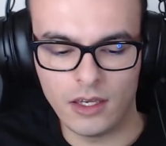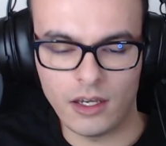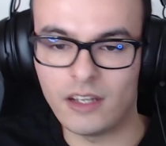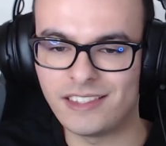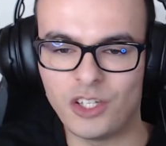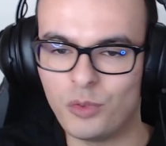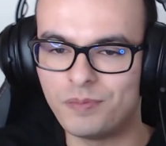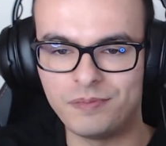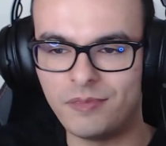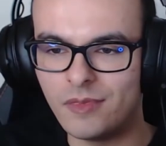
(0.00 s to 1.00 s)
So
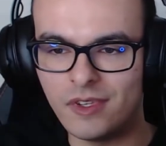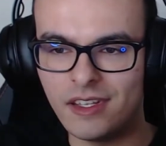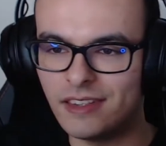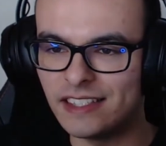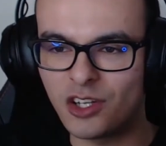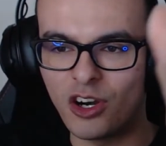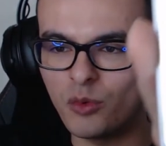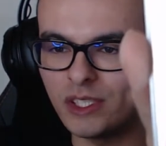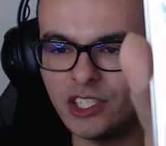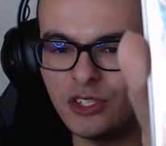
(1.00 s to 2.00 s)
this card
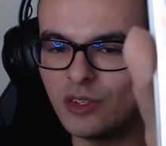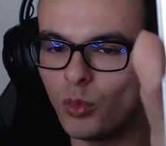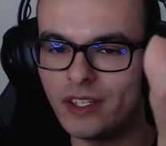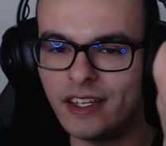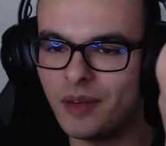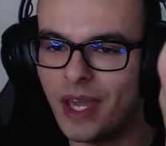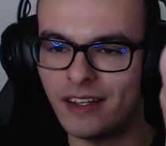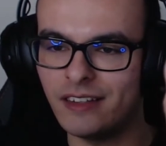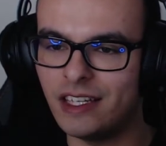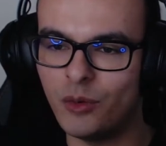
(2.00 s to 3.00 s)
was used in one deck back
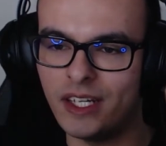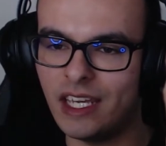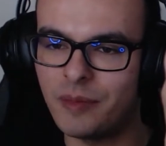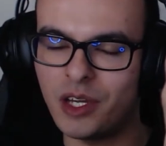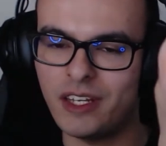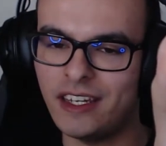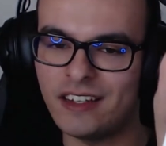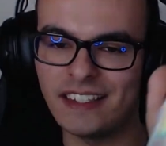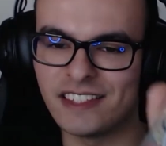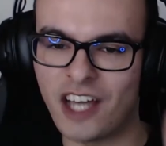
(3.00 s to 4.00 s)
in the day when it came out, and
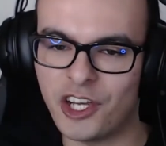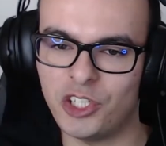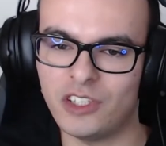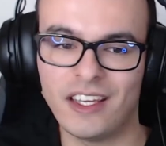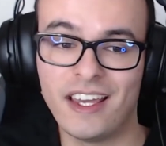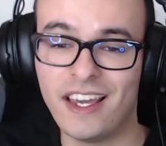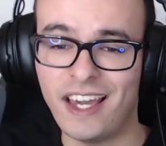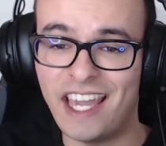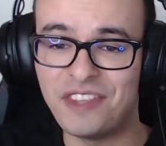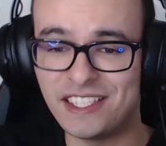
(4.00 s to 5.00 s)
it's not good.
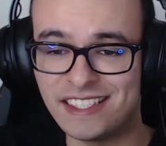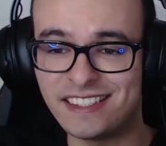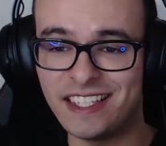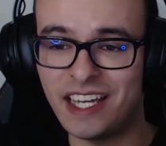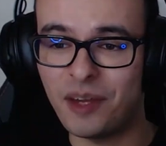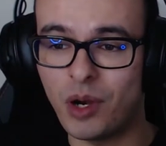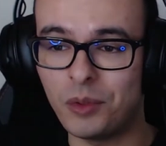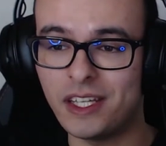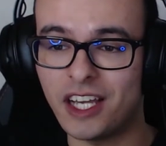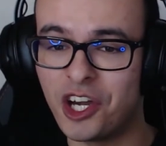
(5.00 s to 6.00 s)
And this is sitting at
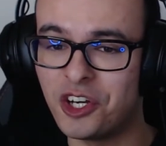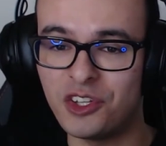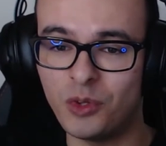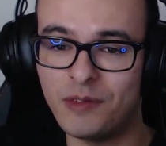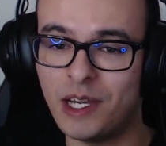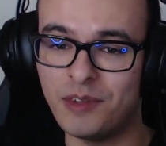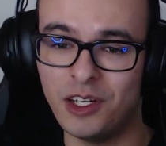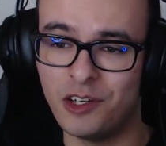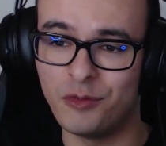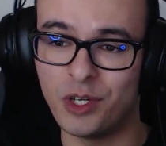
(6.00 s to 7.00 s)
probably like 125 to
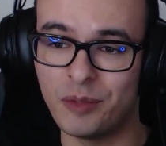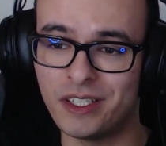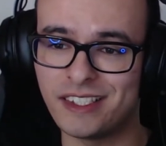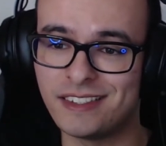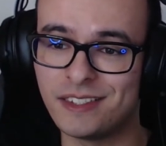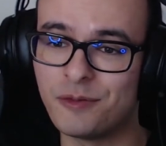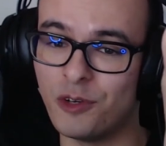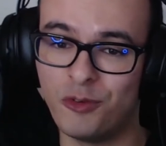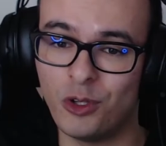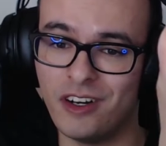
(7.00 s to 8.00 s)
140 bucks for a
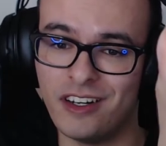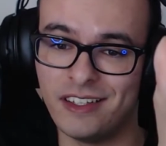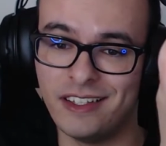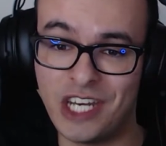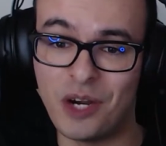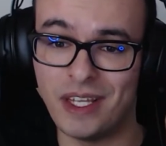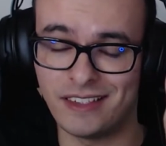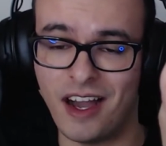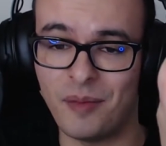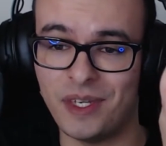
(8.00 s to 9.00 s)
full art near mint
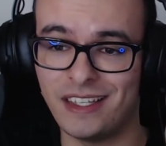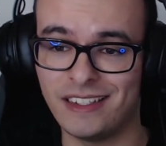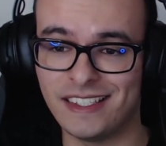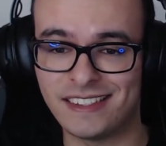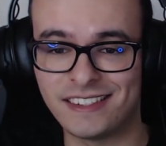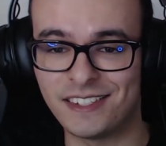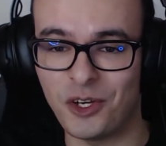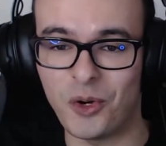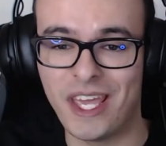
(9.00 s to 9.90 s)
copy at least. So